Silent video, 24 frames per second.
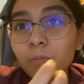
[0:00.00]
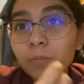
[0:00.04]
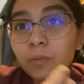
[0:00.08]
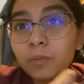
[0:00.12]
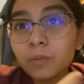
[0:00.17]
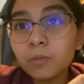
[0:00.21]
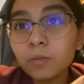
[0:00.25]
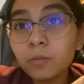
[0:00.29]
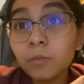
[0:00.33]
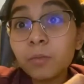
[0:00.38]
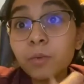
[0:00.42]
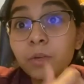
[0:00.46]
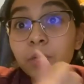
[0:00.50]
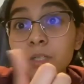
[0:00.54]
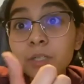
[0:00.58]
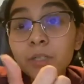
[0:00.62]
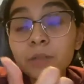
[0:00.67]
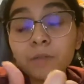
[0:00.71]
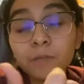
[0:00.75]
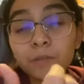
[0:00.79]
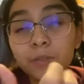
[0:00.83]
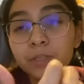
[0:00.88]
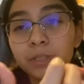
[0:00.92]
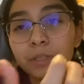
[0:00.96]
work
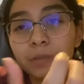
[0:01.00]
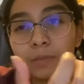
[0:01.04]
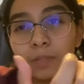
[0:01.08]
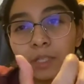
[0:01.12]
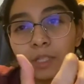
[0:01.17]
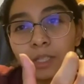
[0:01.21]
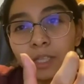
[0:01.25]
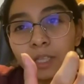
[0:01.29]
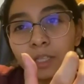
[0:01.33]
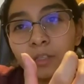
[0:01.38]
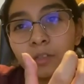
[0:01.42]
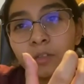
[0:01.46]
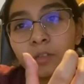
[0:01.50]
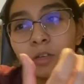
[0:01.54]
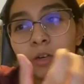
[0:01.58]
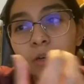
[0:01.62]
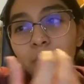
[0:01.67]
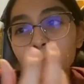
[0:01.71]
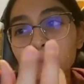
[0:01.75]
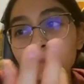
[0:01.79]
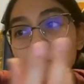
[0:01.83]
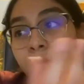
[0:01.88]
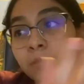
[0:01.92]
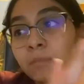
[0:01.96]
for something that you
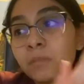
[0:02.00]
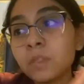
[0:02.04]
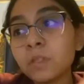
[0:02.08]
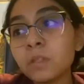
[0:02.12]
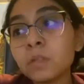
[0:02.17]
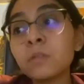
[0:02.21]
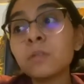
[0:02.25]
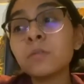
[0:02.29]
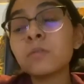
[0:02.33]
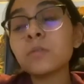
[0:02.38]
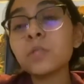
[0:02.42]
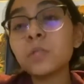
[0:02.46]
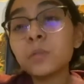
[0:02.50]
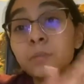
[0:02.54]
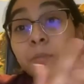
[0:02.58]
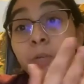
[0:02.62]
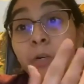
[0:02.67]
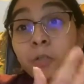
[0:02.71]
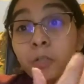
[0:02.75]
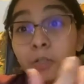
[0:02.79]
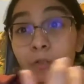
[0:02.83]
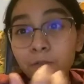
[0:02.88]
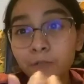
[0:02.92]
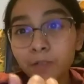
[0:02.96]
know will
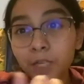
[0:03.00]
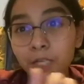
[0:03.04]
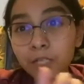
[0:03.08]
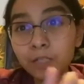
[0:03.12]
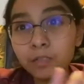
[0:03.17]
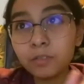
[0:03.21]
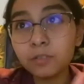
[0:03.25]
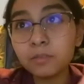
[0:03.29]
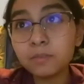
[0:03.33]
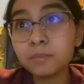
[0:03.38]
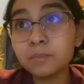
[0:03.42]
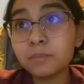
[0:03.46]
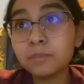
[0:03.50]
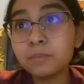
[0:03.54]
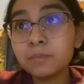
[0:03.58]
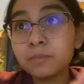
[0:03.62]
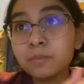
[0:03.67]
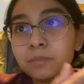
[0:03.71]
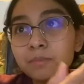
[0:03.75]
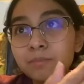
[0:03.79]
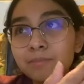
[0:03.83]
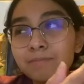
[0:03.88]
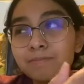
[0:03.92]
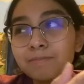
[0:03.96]
motivate you
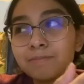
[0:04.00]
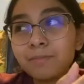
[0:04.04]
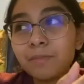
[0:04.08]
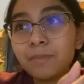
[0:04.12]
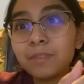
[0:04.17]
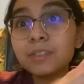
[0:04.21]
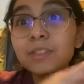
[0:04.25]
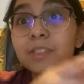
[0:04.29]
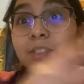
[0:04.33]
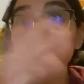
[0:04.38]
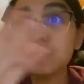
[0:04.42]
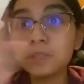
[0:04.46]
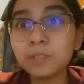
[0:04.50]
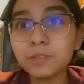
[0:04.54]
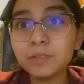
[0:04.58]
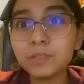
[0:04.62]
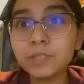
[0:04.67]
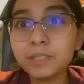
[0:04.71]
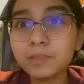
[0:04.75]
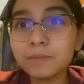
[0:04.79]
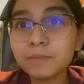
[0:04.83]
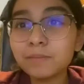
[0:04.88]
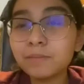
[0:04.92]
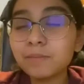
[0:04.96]
to do
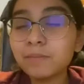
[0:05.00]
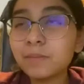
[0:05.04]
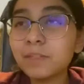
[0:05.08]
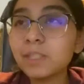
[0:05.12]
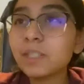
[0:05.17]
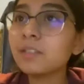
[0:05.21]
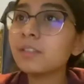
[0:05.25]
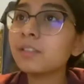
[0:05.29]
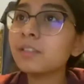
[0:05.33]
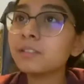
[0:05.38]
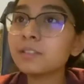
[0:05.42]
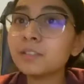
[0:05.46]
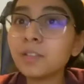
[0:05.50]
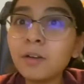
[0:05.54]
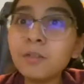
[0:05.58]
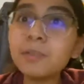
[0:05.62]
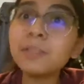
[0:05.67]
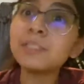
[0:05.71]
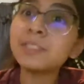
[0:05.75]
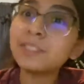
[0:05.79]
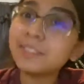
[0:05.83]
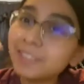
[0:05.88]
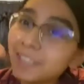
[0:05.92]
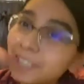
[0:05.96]
it. There's
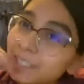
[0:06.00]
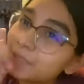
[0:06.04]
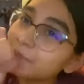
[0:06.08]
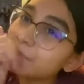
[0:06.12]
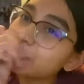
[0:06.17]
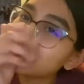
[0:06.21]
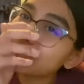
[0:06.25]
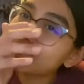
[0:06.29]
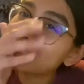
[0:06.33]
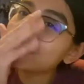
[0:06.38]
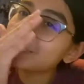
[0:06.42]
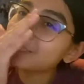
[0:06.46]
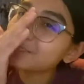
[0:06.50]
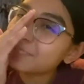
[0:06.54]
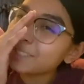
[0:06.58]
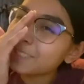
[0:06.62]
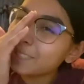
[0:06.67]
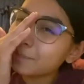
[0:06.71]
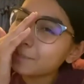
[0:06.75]
always a text message when I'm